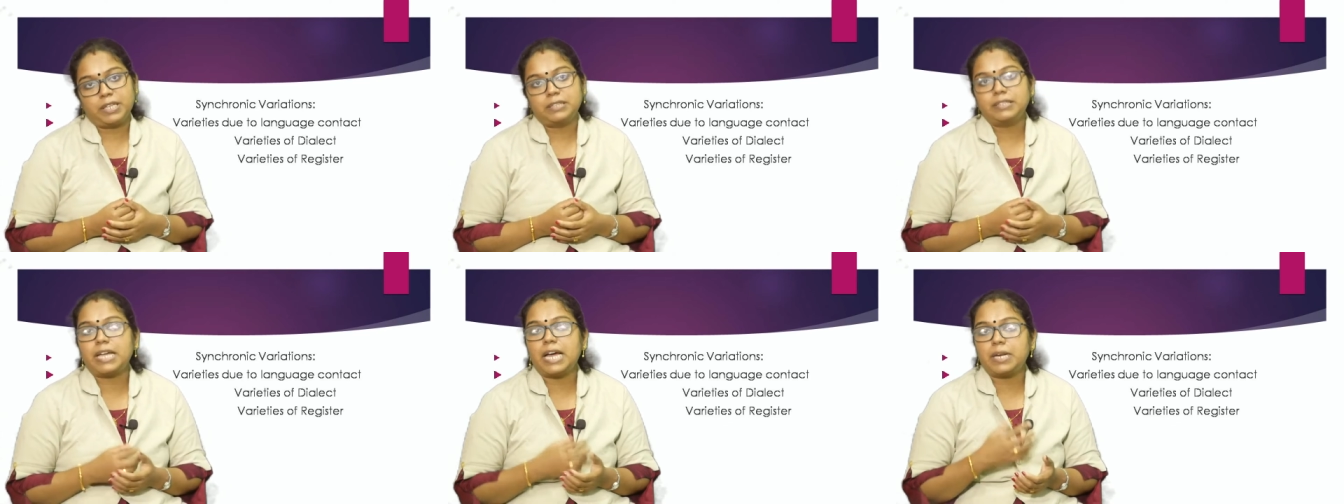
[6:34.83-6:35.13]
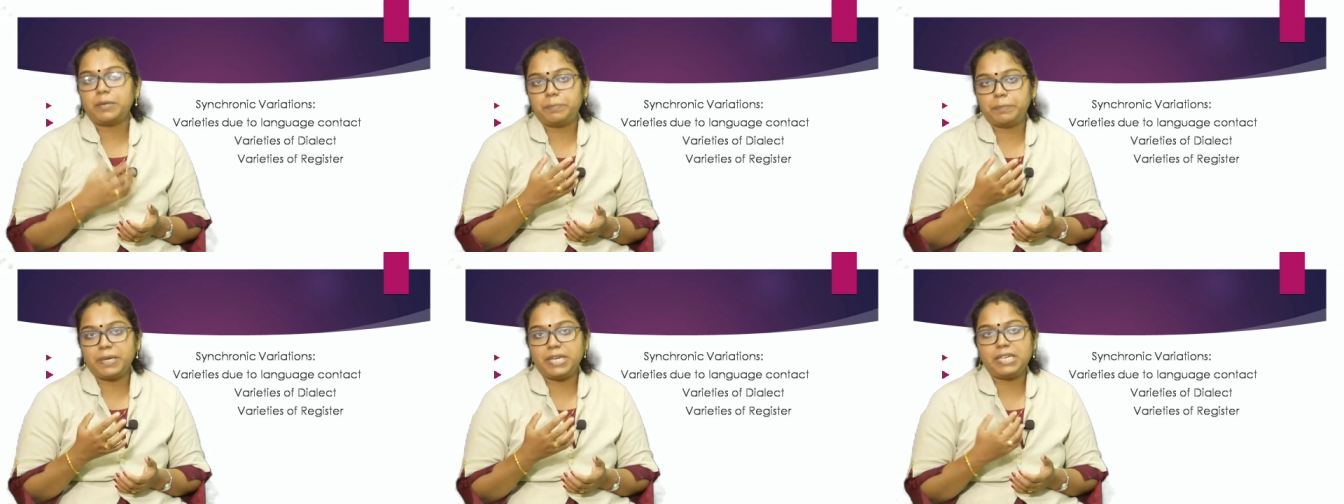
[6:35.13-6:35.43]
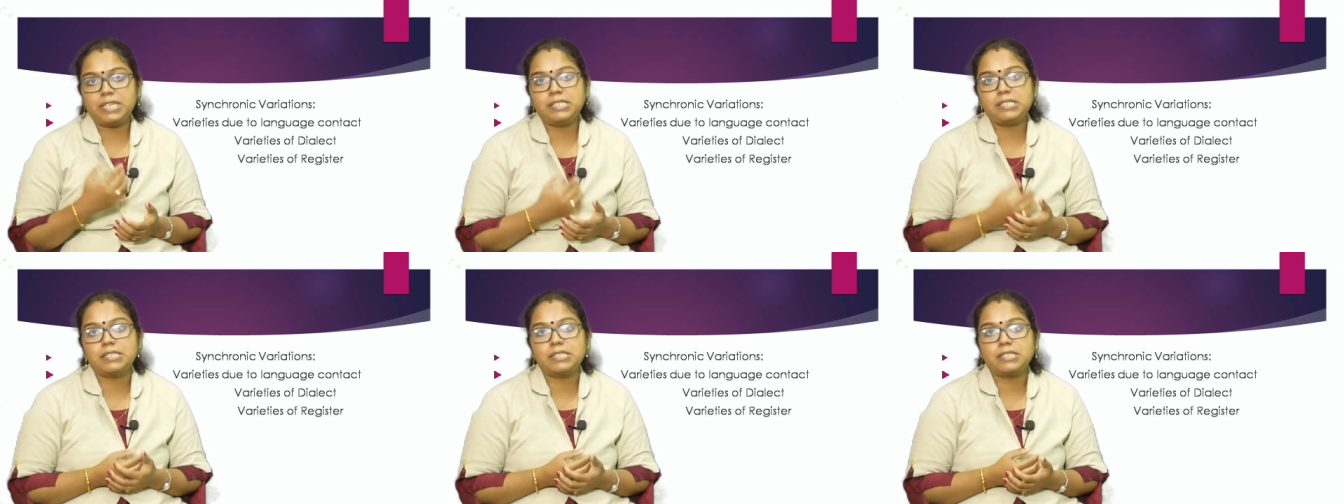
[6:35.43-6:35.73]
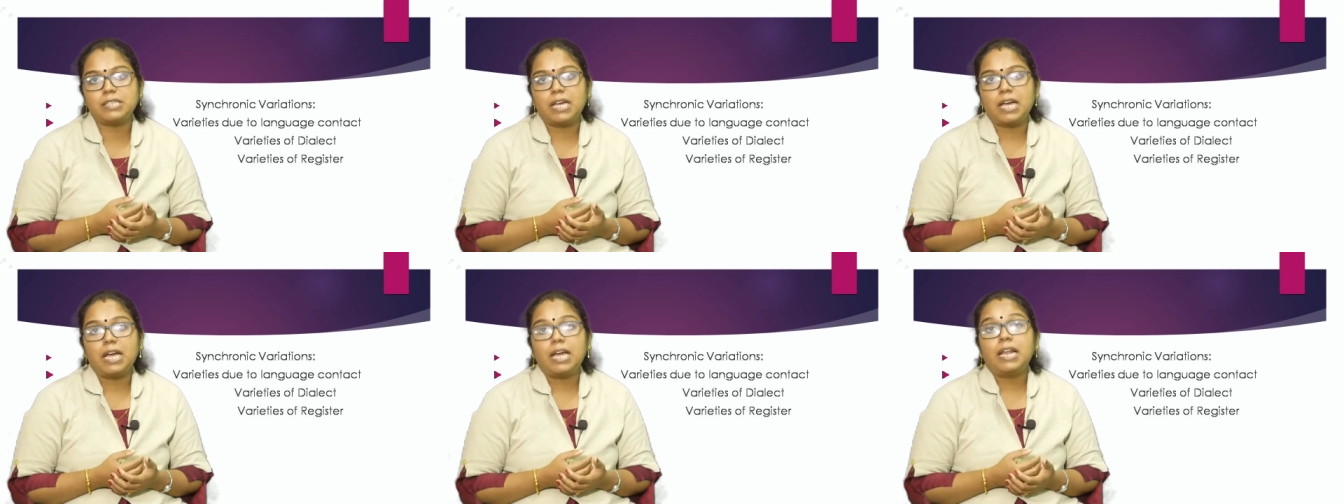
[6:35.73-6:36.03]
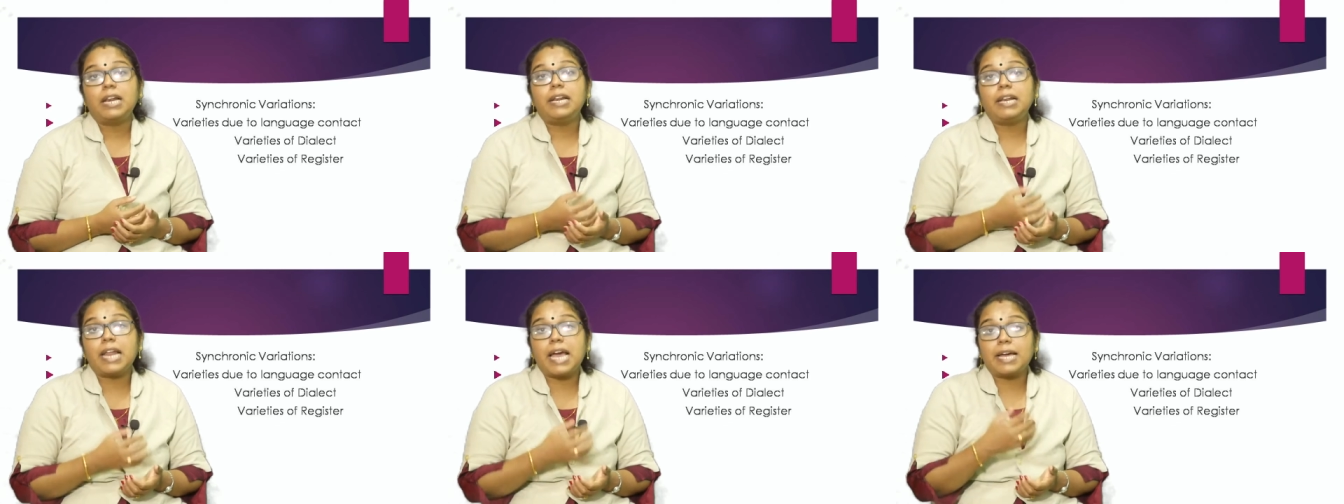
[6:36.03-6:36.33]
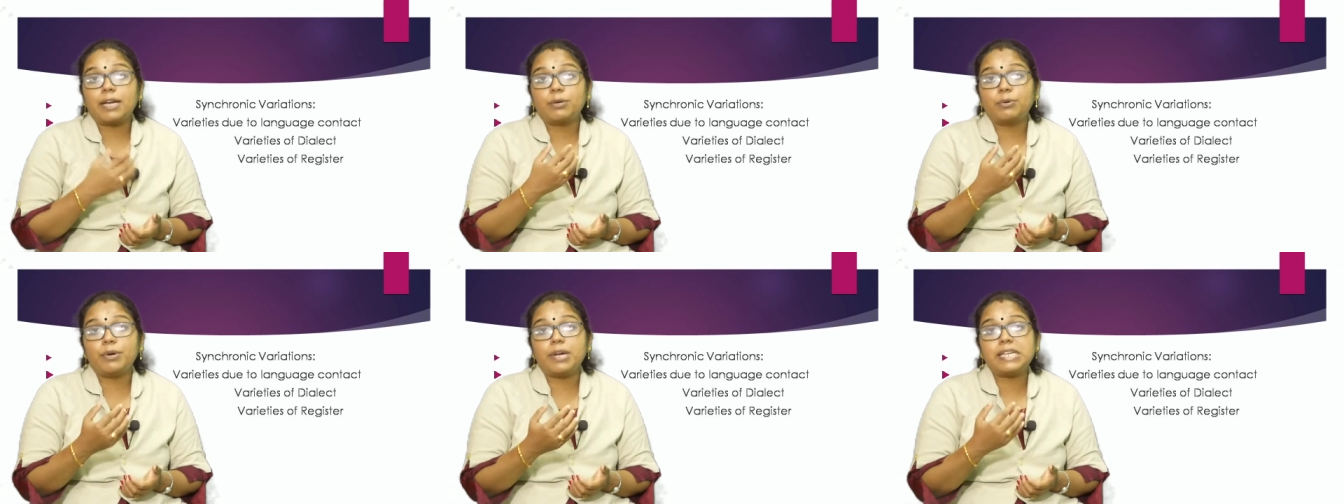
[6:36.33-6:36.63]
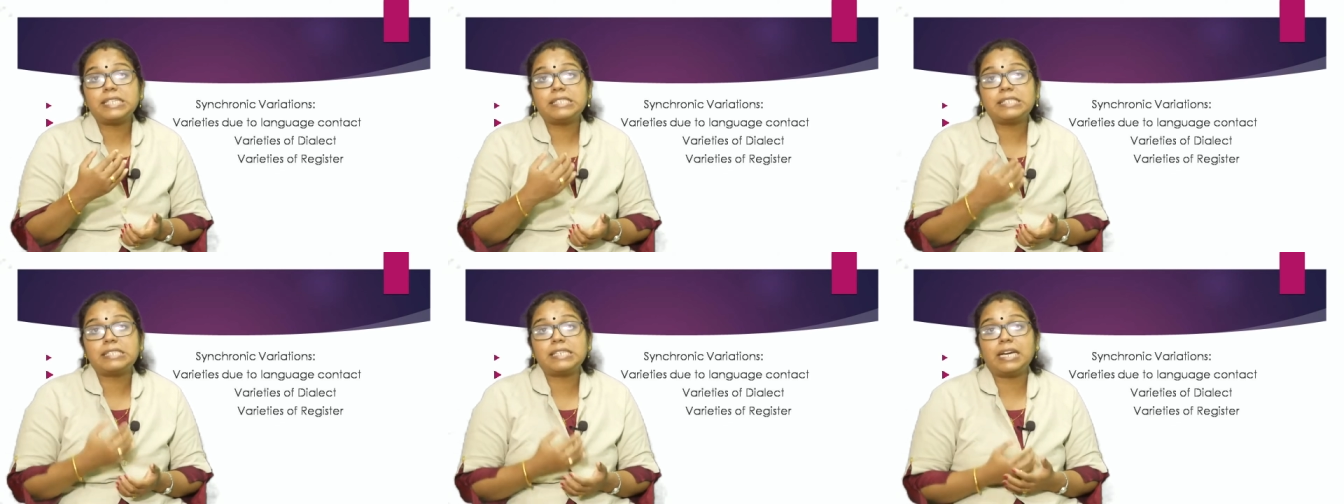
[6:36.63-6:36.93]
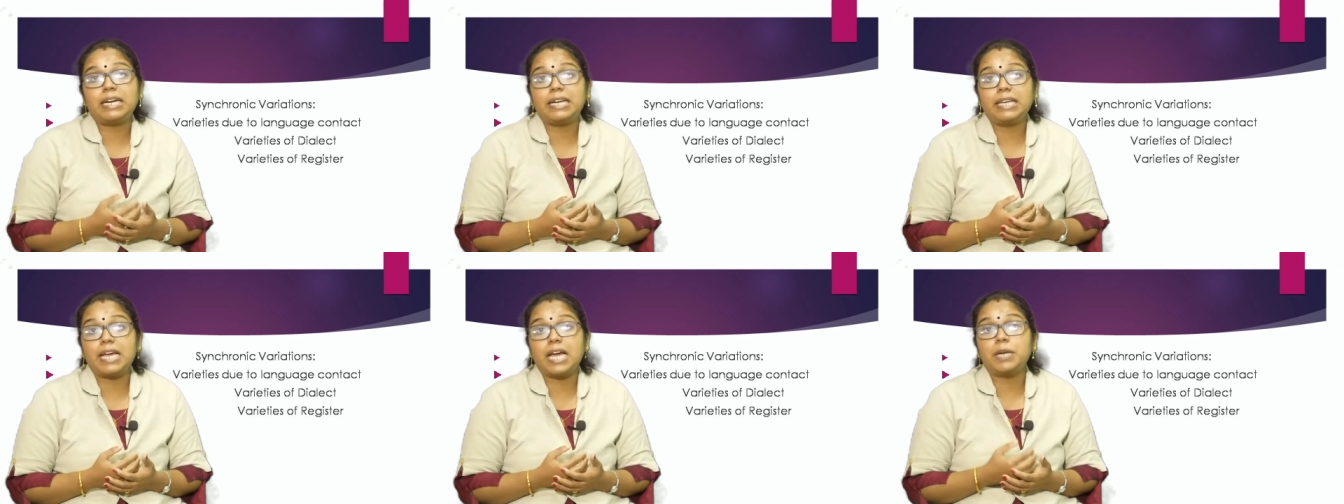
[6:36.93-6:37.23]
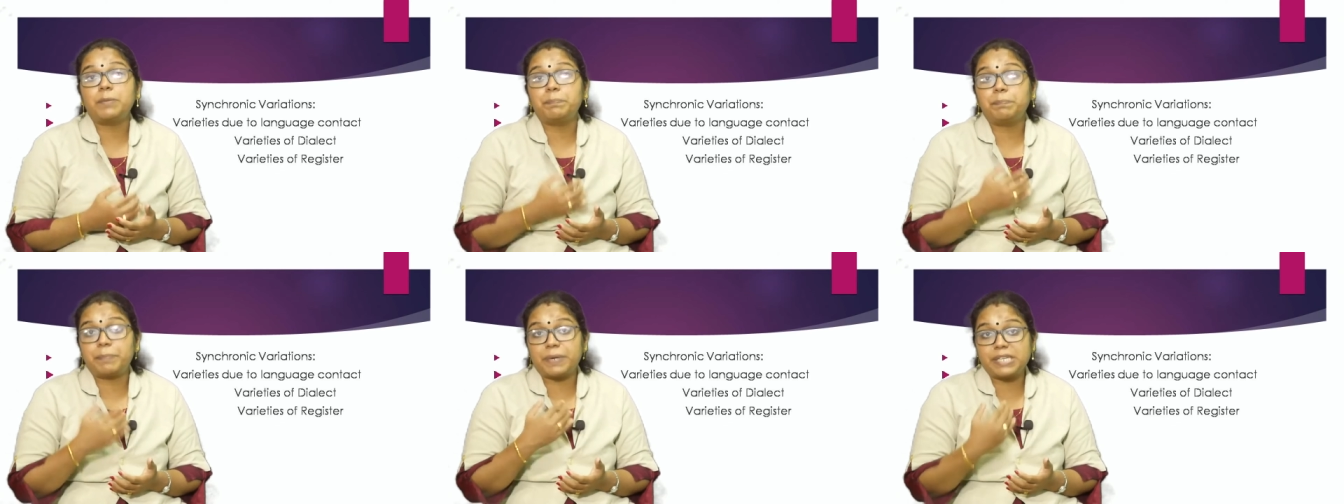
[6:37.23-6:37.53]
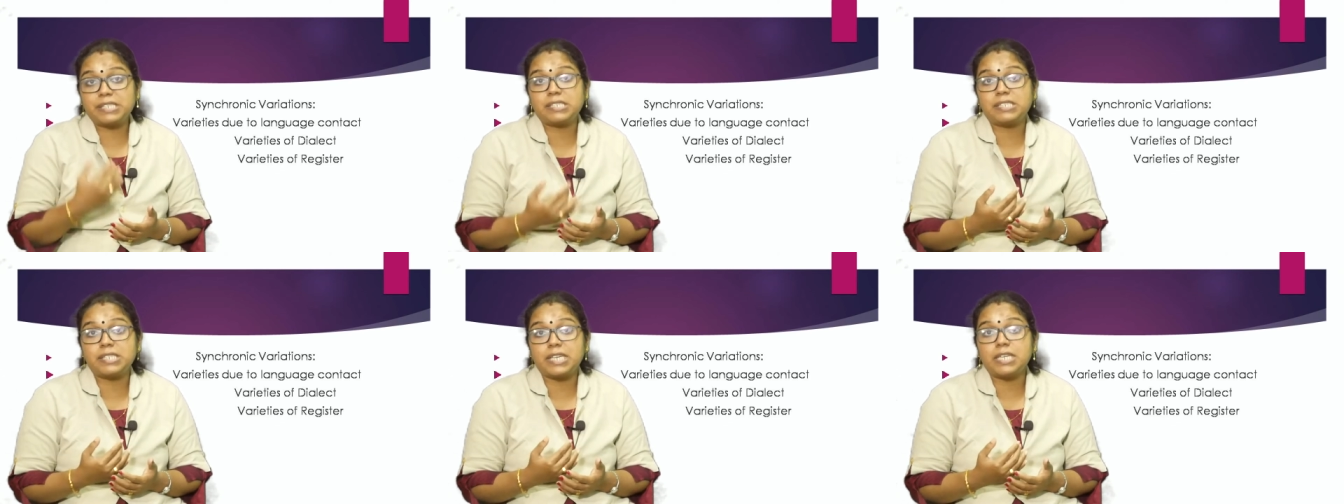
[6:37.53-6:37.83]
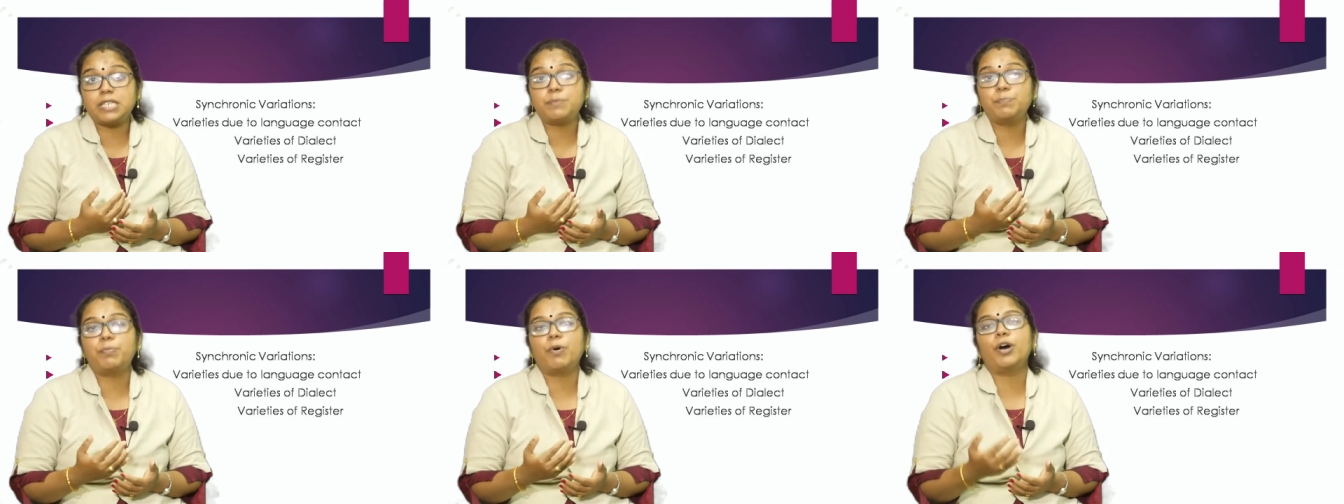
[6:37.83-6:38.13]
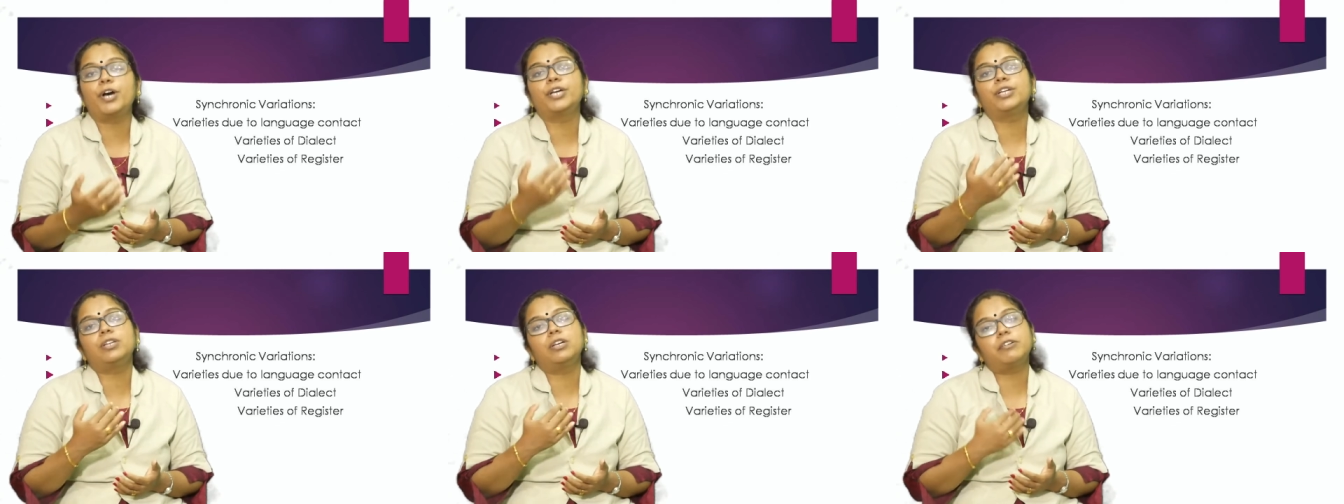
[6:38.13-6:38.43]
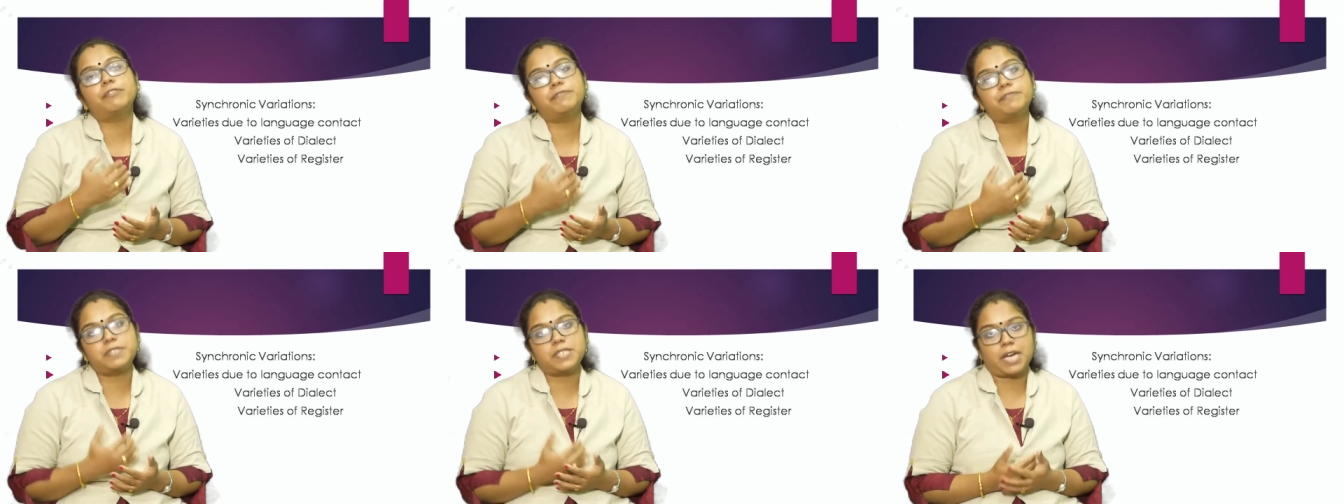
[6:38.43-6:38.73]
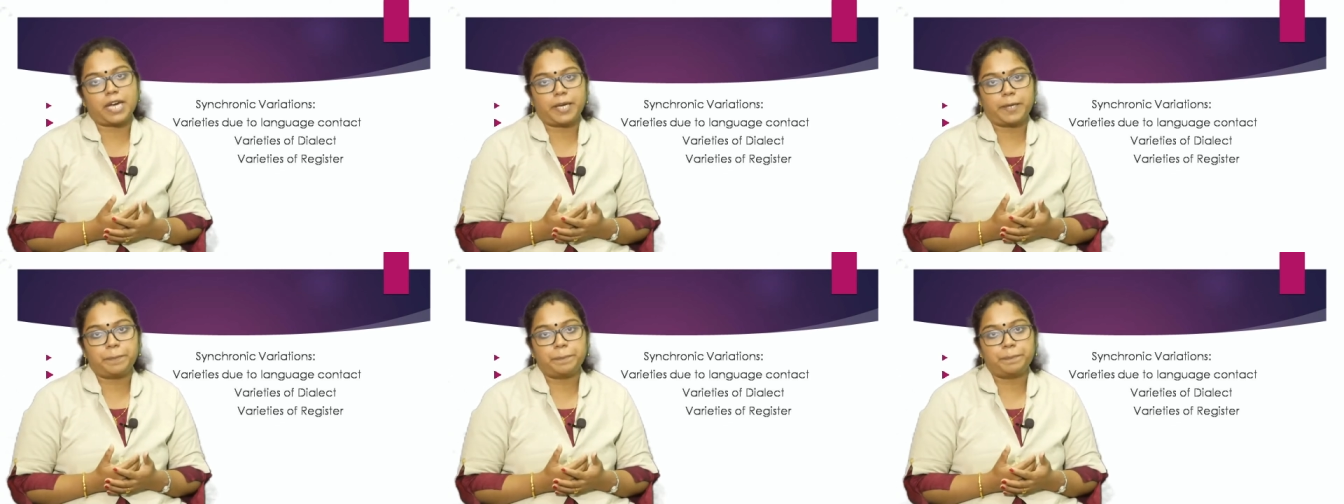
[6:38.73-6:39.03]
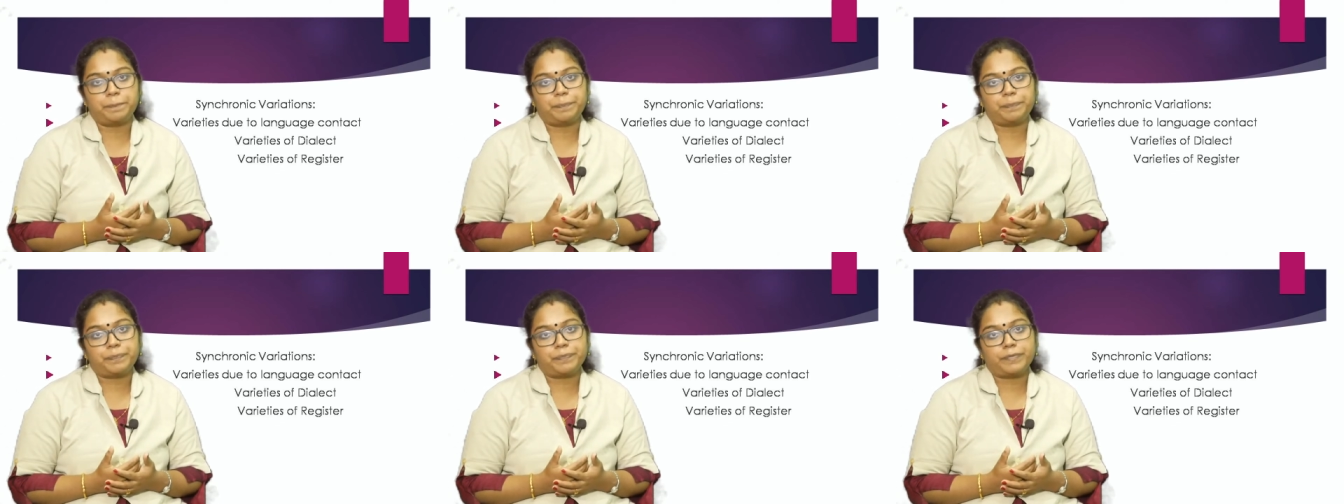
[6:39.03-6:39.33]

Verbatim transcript: That means language study at present point of time.